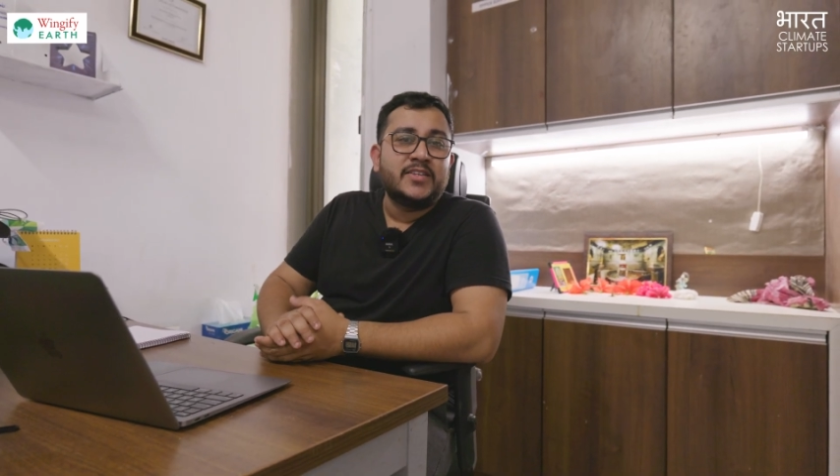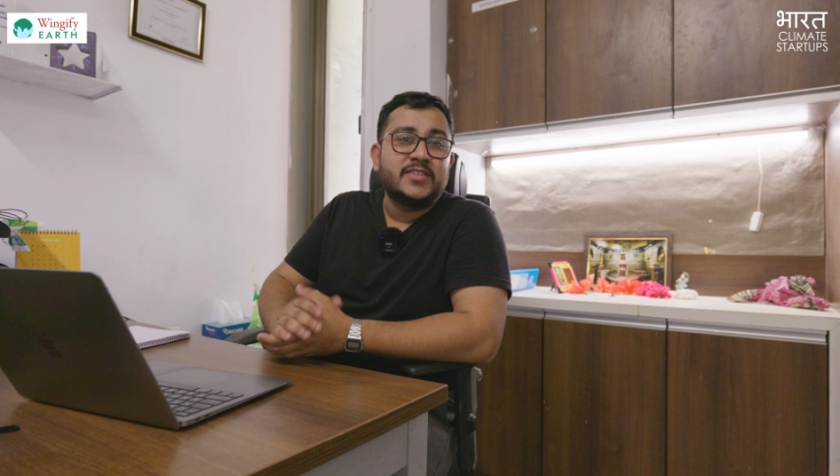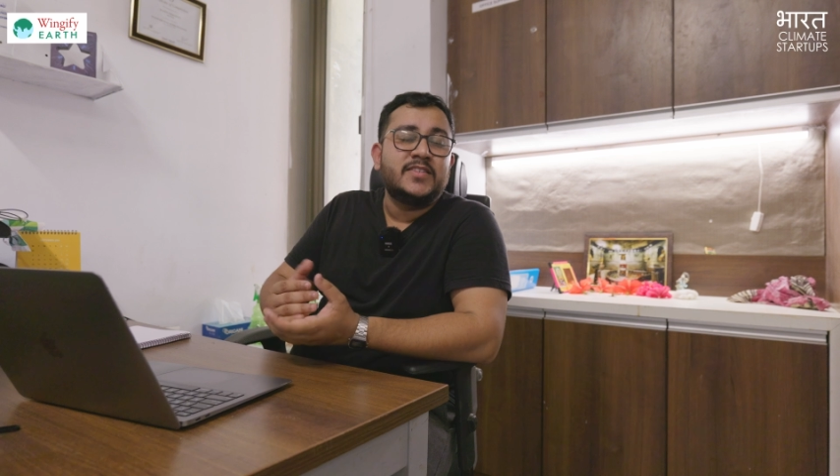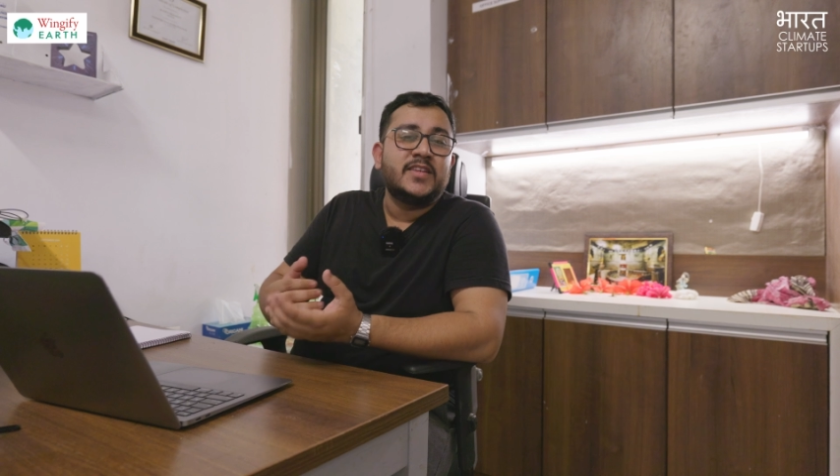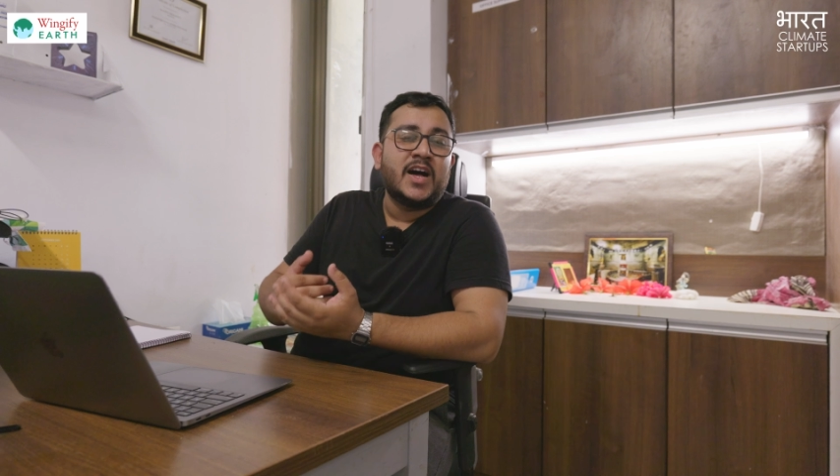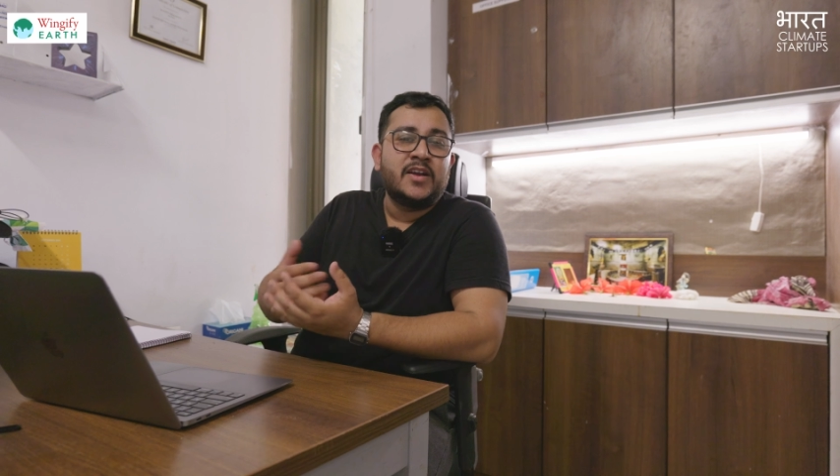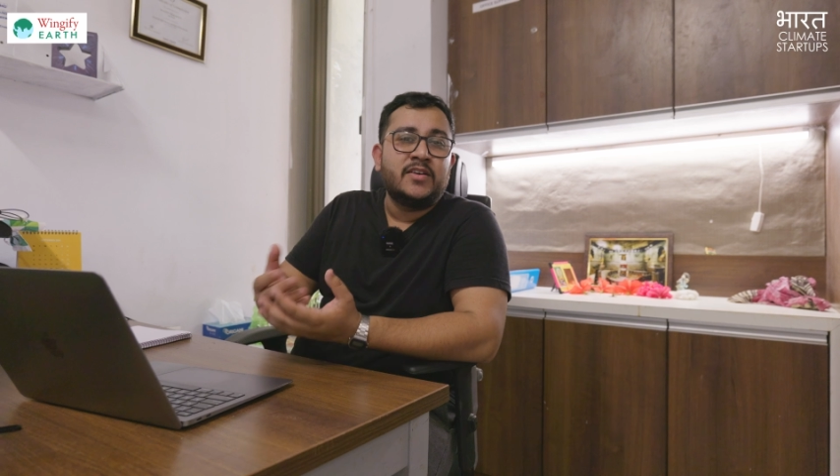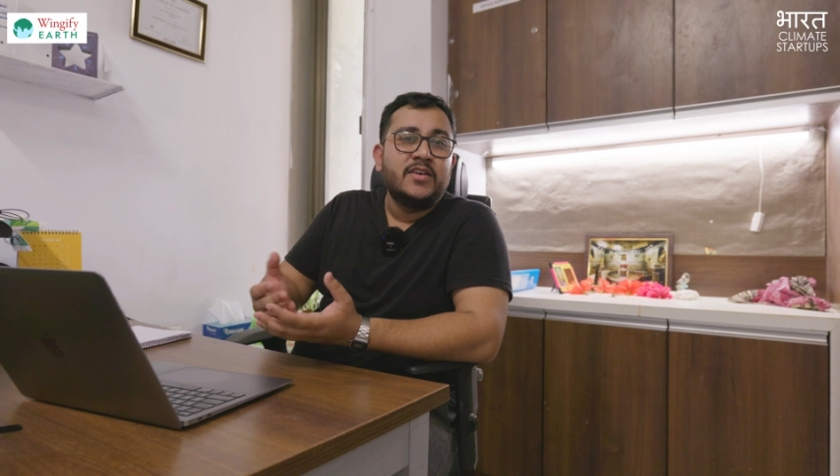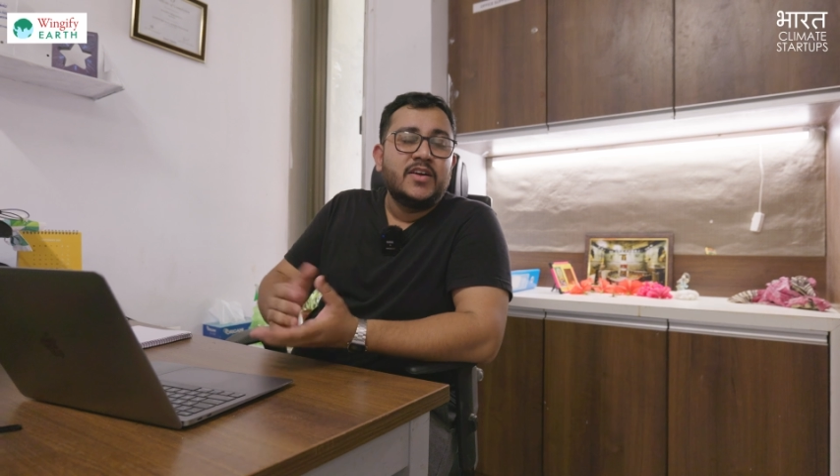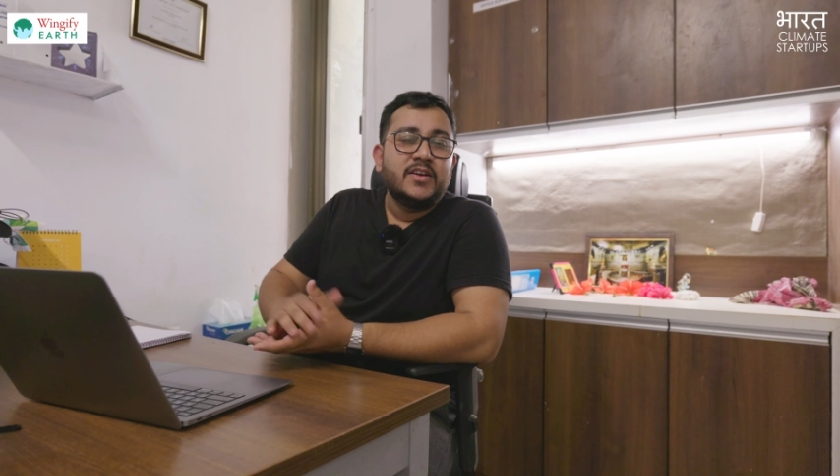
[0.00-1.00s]
and this
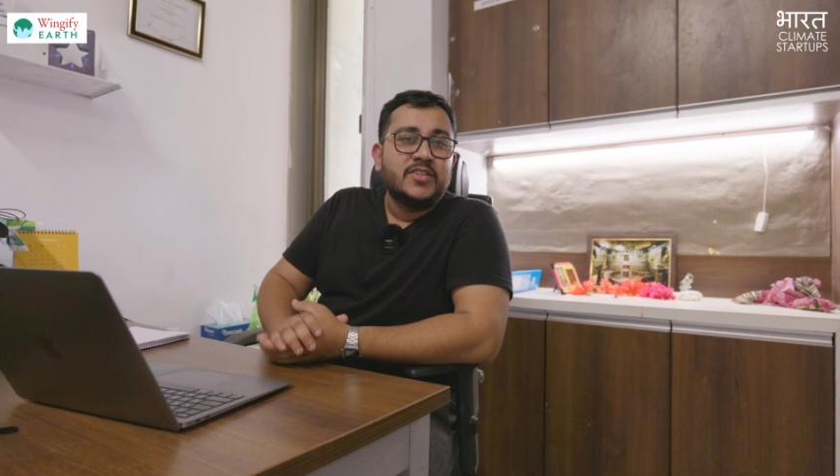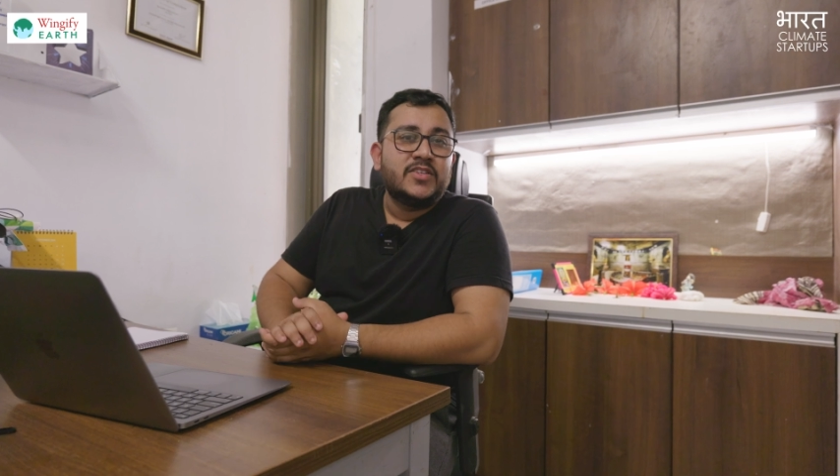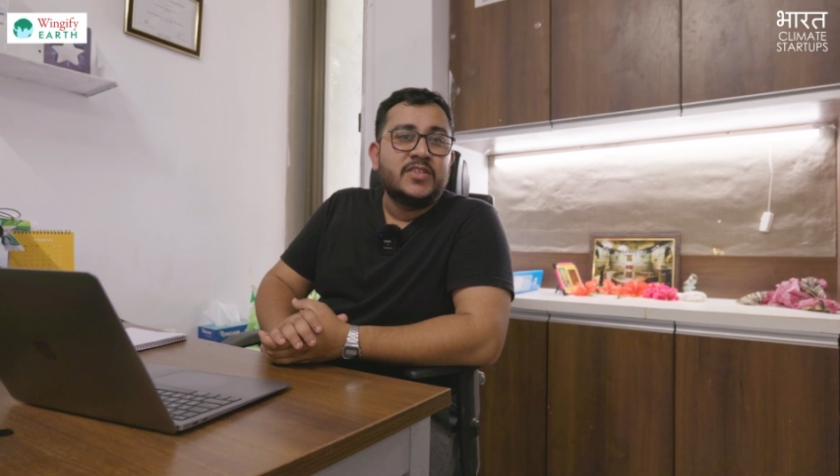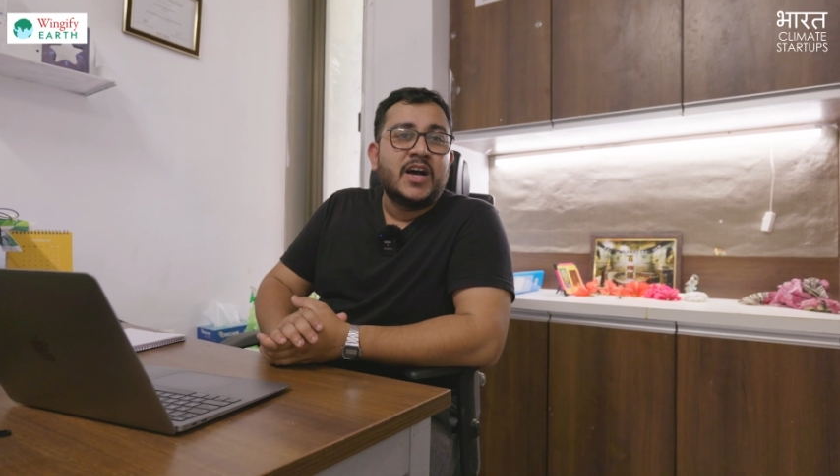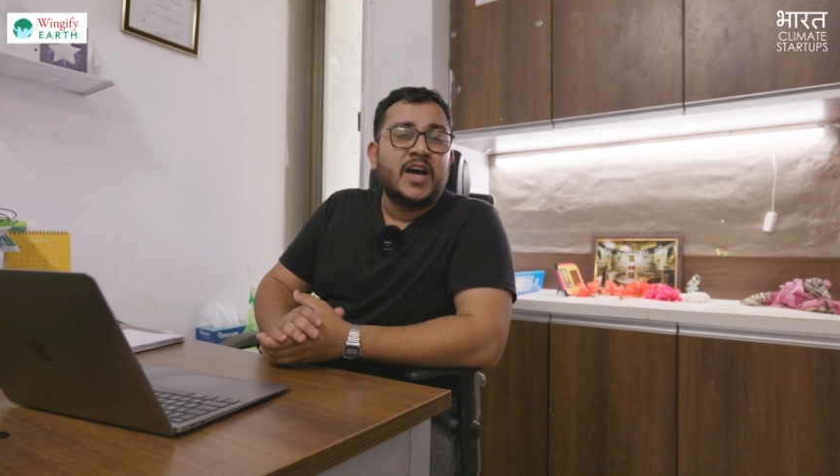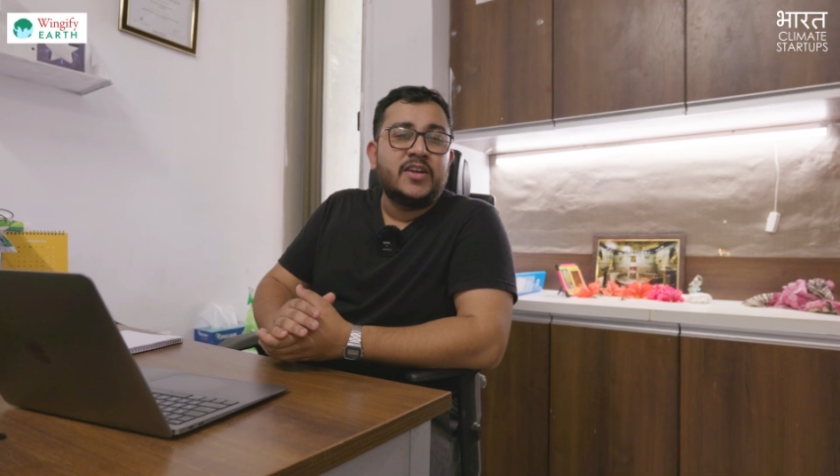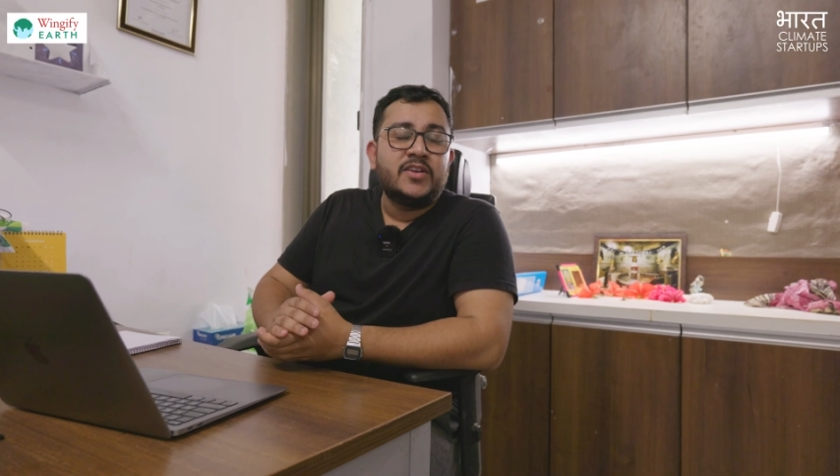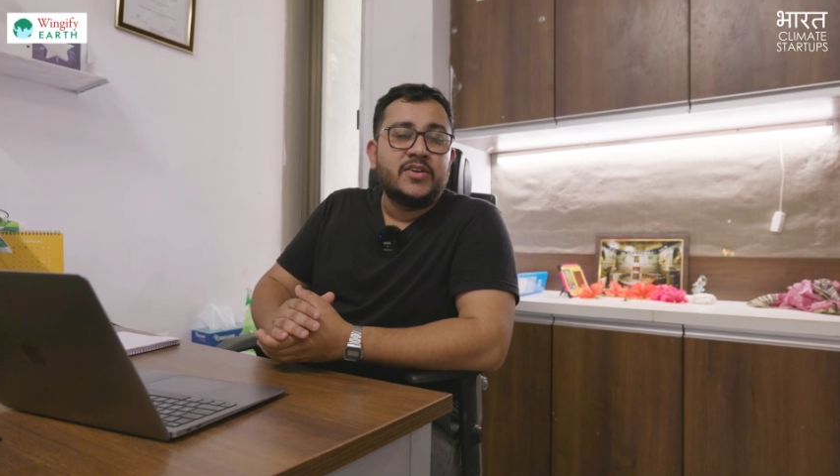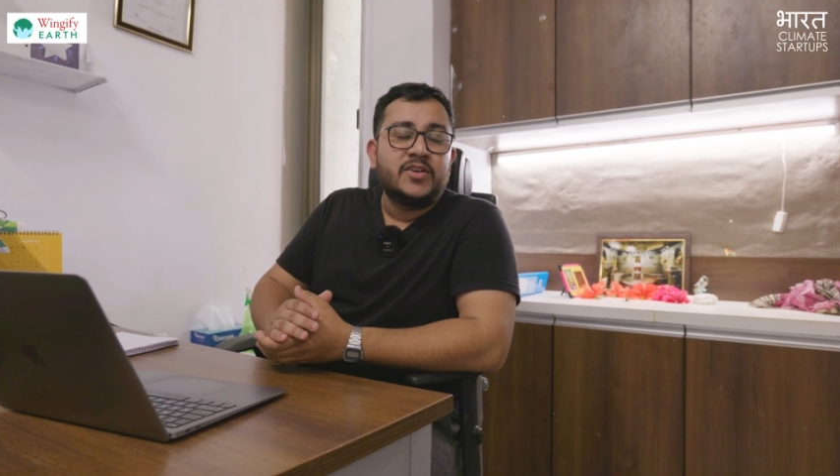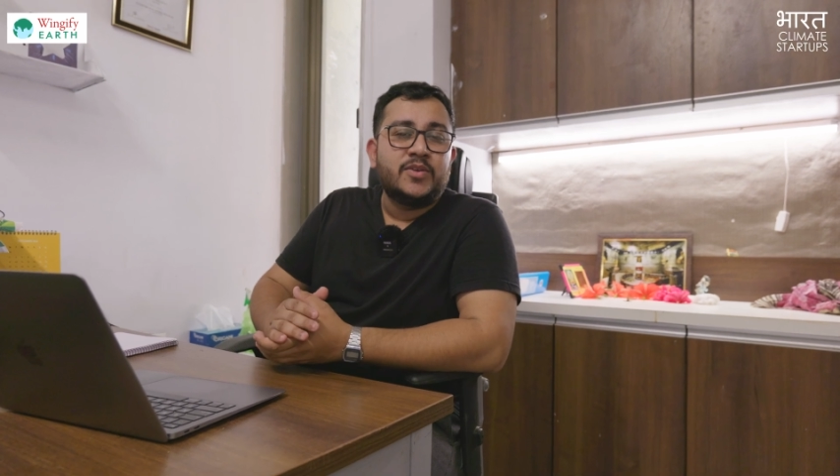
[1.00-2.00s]
is our